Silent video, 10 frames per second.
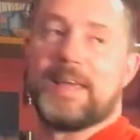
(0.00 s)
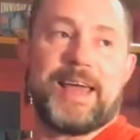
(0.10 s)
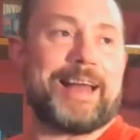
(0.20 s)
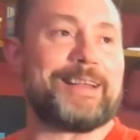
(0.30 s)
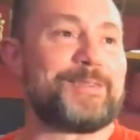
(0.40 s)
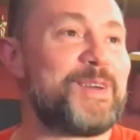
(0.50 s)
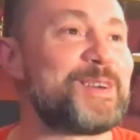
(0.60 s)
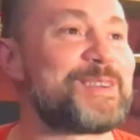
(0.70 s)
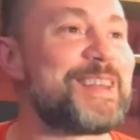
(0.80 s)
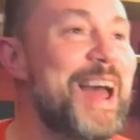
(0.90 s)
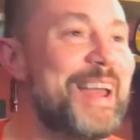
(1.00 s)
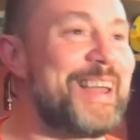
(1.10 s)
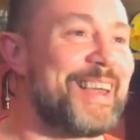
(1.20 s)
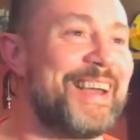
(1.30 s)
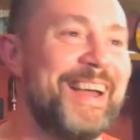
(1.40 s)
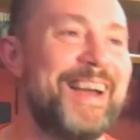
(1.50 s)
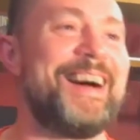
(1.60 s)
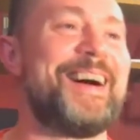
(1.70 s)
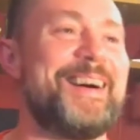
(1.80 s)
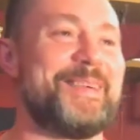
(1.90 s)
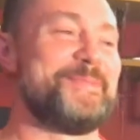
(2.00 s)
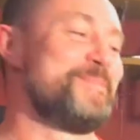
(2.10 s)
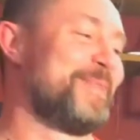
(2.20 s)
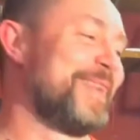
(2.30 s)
and it feels like it